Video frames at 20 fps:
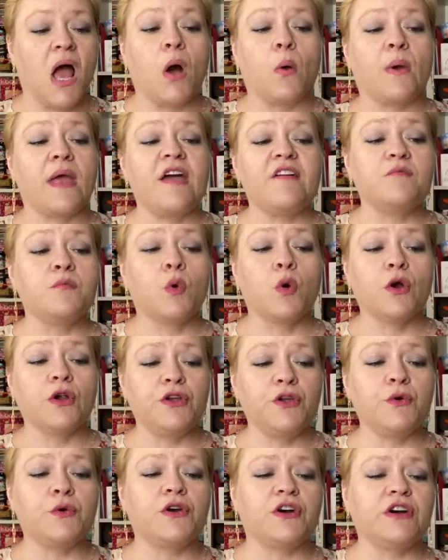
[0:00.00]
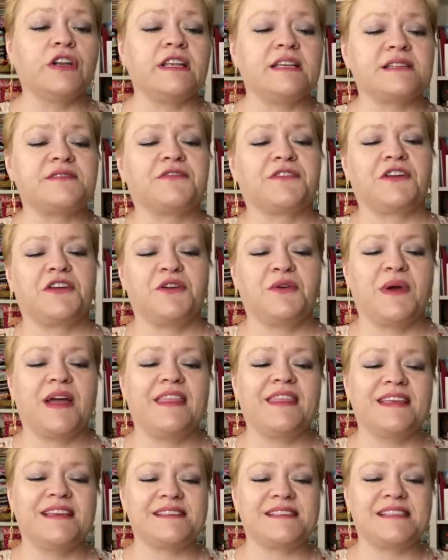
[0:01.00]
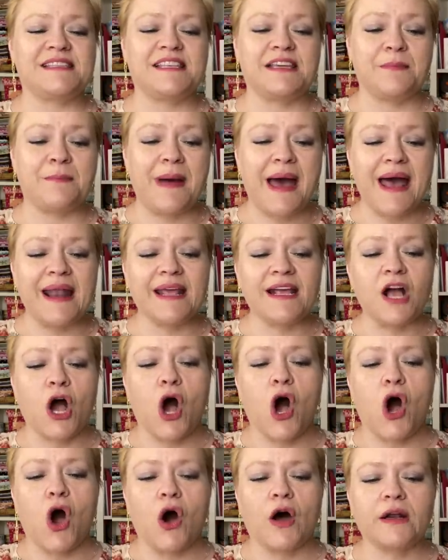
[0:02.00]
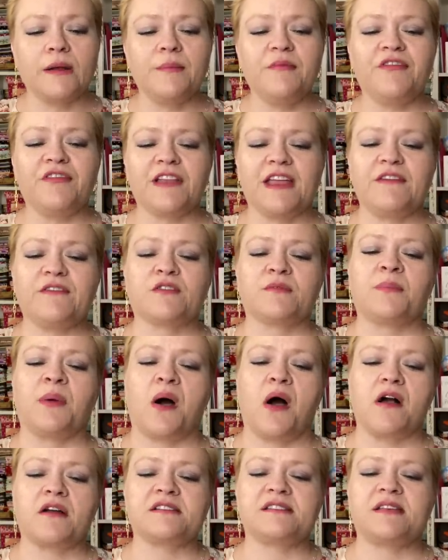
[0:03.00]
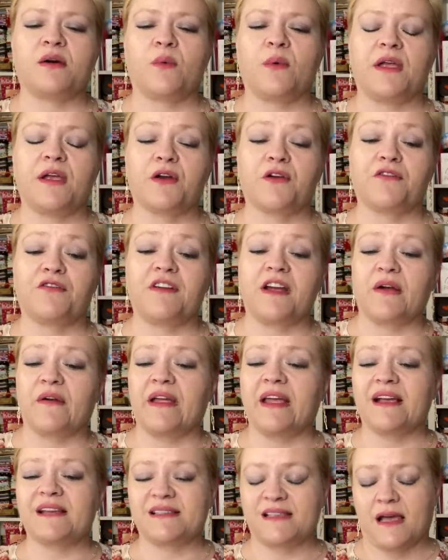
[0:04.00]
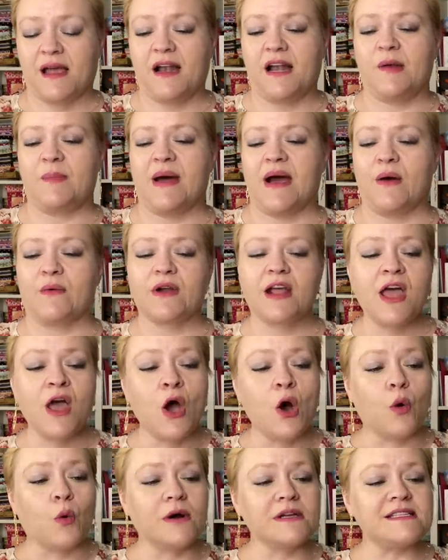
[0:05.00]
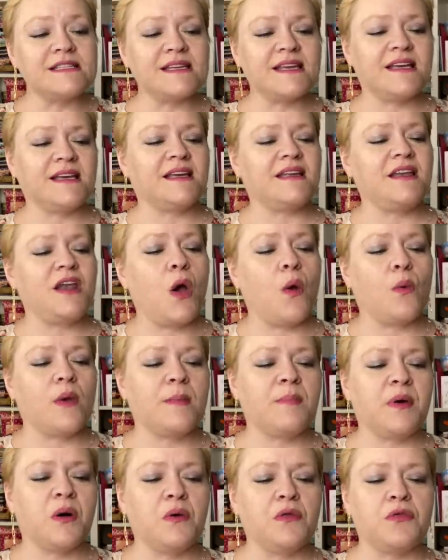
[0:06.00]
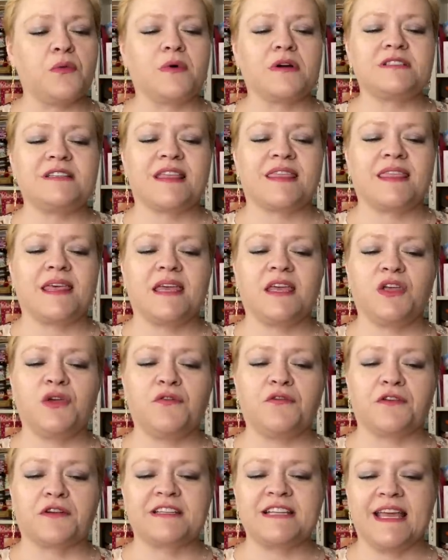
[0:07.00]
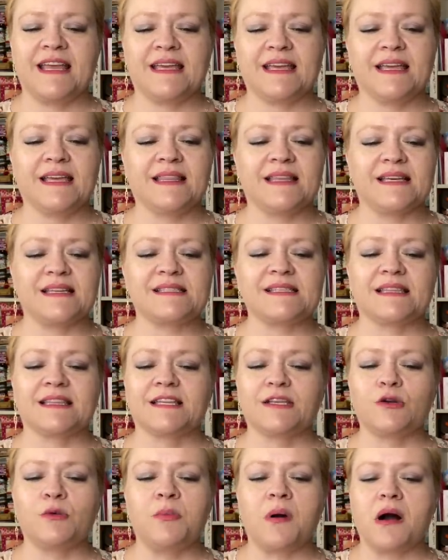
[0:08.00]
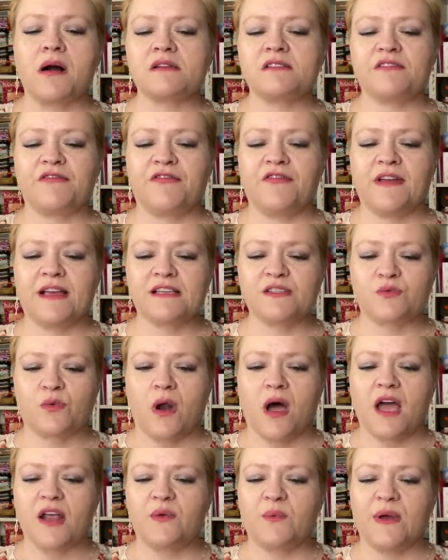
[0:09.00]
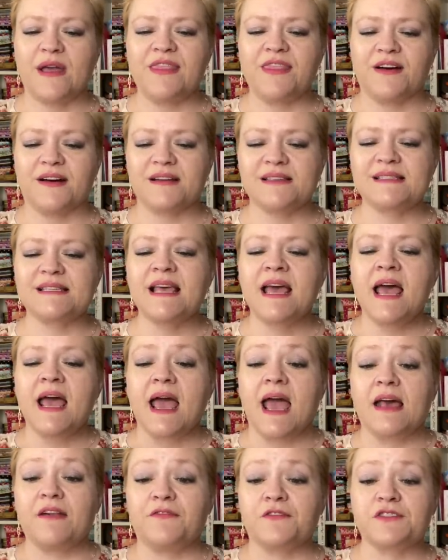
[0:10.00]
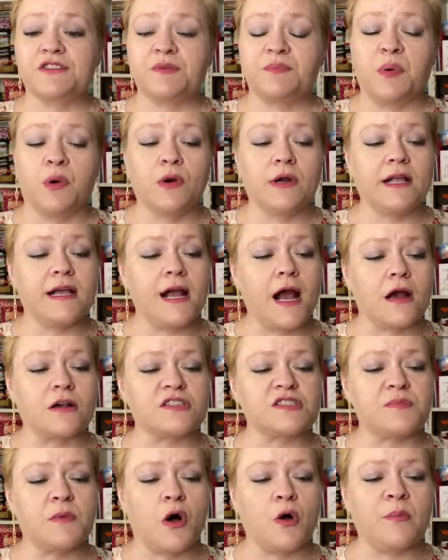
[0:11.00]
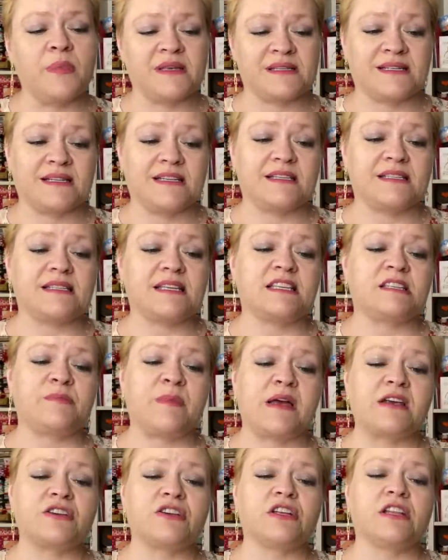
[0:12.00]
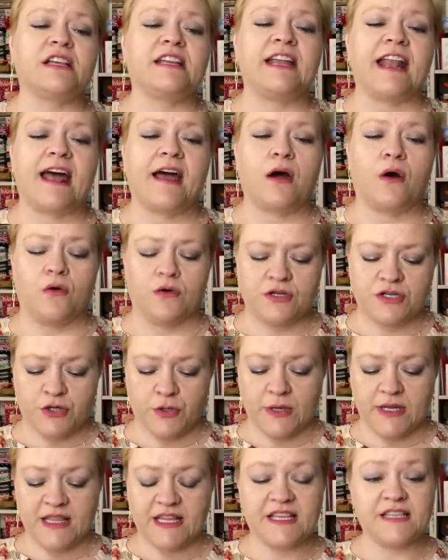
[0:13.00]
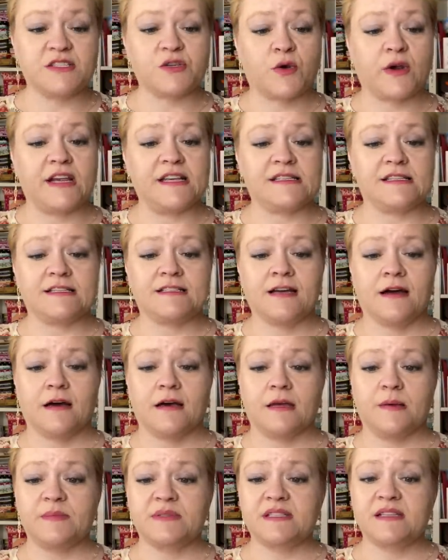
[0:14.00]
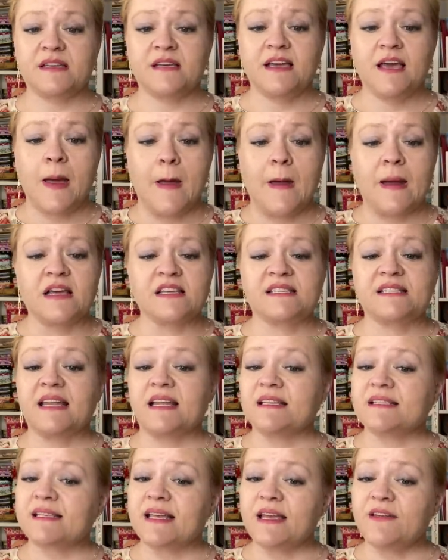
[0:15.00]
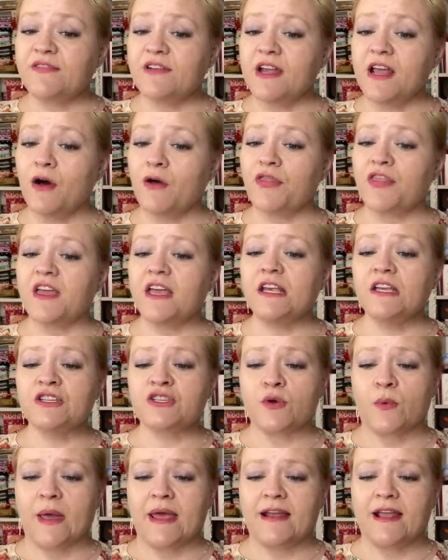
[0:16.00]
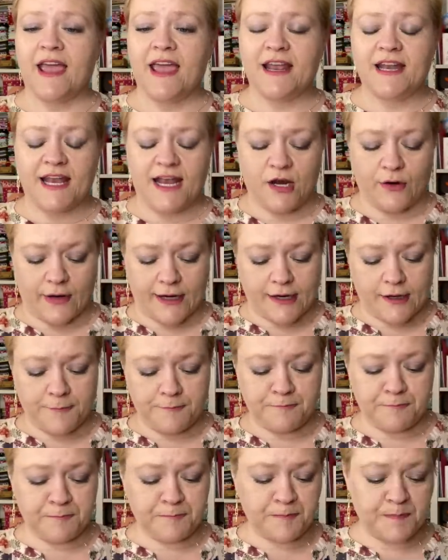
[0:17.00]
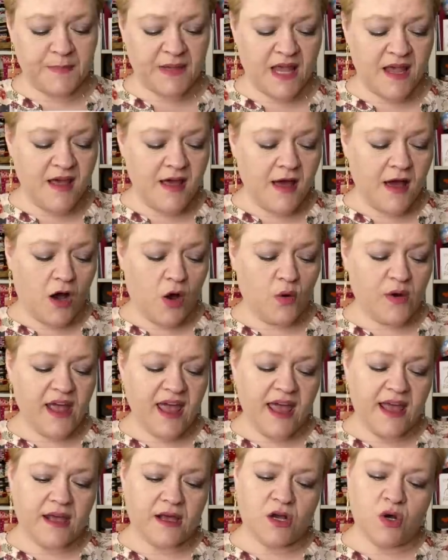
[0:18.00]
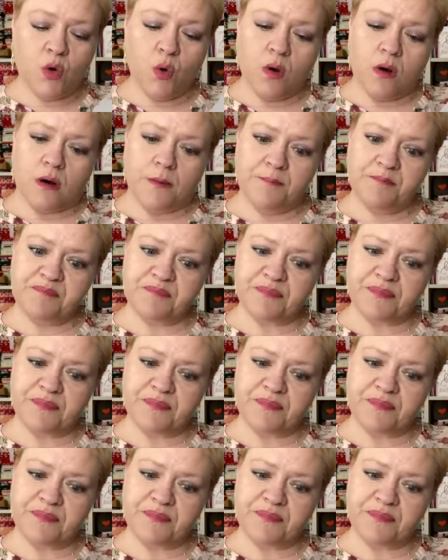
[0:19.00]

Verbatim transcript: We have more new goodies for you in this thematic autumn flavored box that we are very excited about. Once again, we both want to thank you for taking this little box of figs ride with us and for supporting our small business, especially now during these crazy times. Stay safe and healthy, Joanna and Eric. Okay, cool.